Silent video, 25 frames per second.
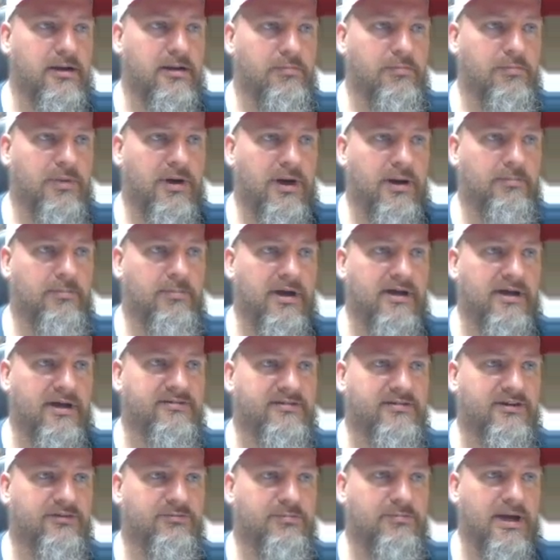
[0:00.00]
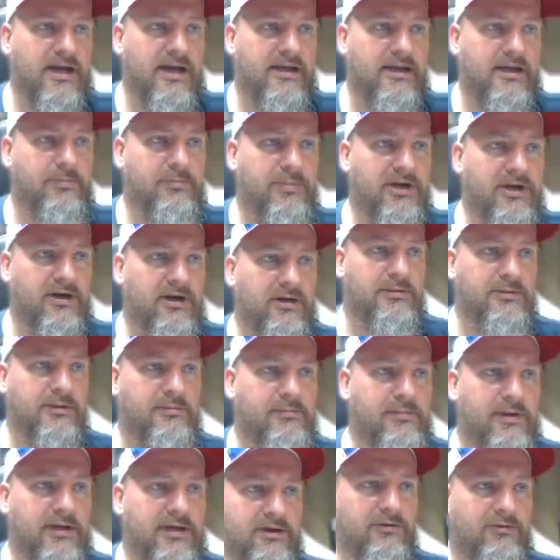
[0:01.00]
pop myself back up here a little
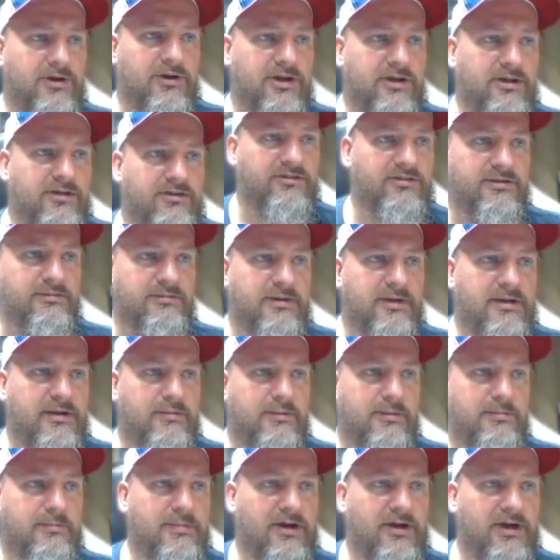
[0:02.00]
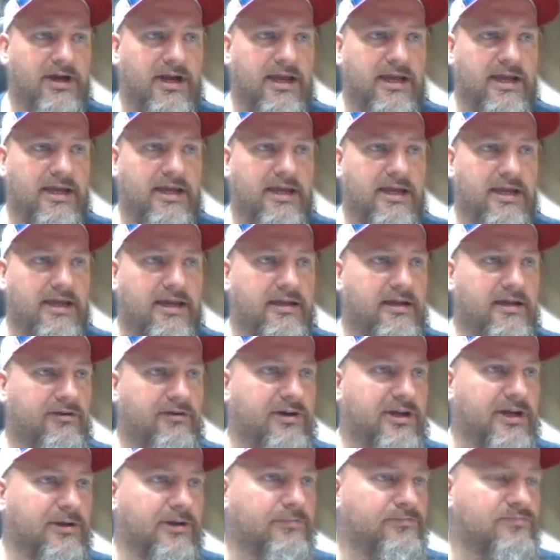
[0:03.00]
bit better where you can see me a little bit better. Hey, there
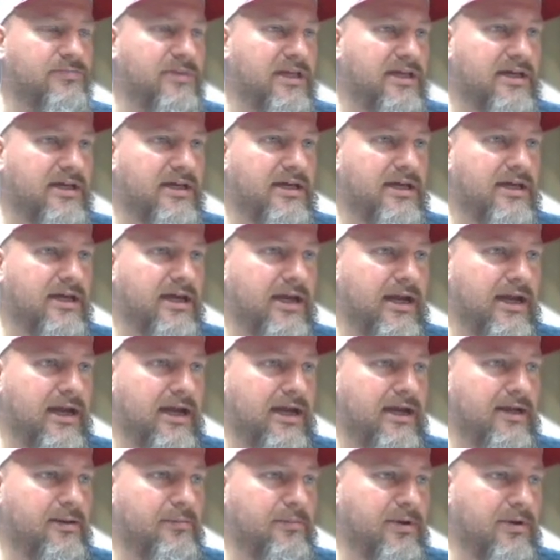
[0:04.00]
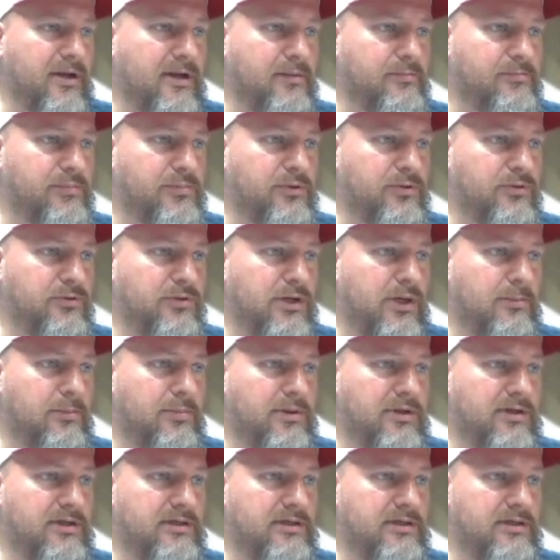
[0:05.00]
we go. And I'm going to pull up.